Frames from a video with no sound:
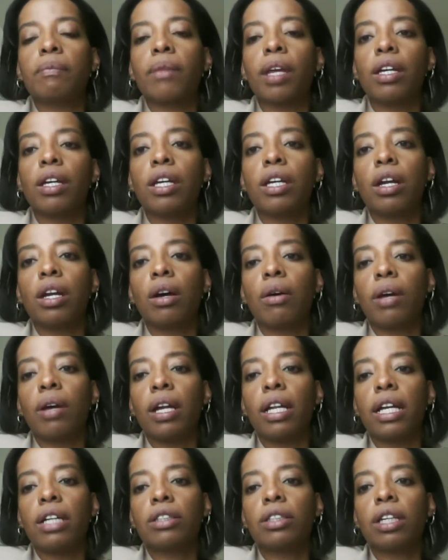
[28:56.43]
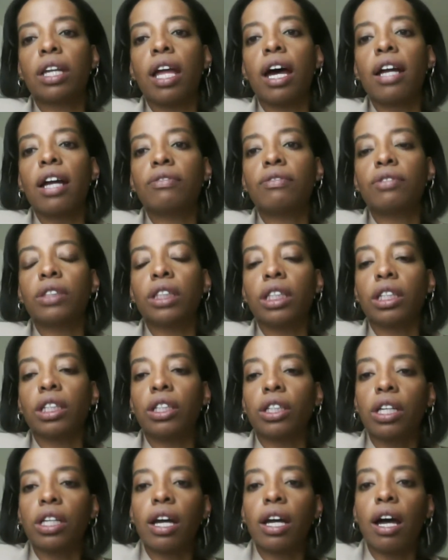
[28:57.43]
And there's a lot of really
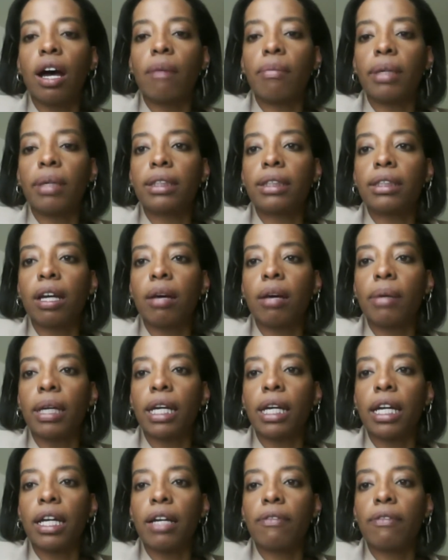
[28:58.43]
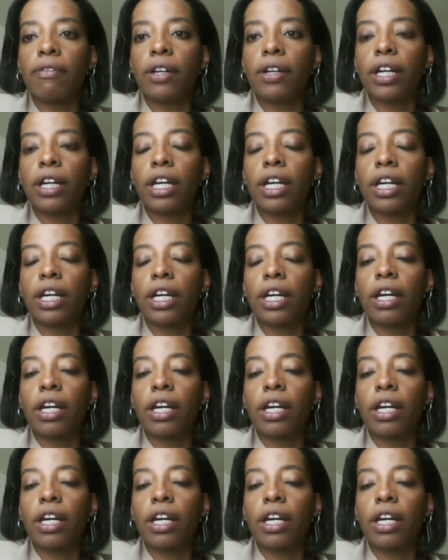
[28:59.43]
good comments coming in over here.